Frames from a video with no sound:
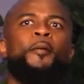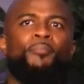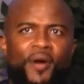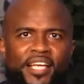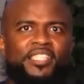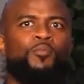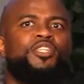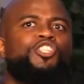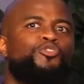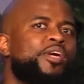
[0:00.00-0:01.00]
praise him with
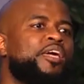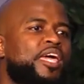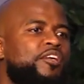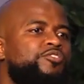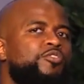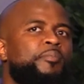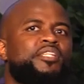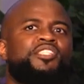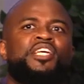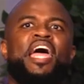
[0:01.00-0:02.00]
the string
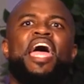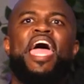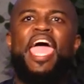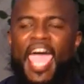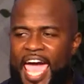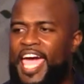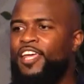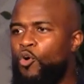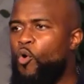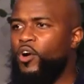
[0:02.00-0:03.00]
instruments
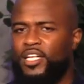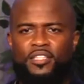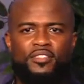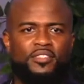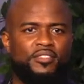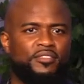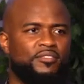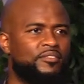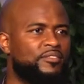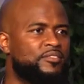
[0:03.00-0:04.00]
and organs.
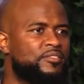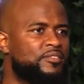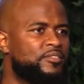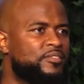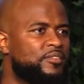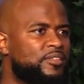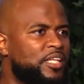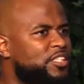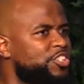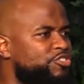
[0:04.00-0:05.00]

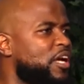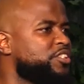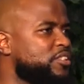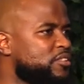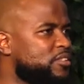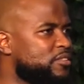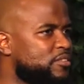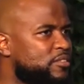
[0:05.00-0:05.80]
These instructions.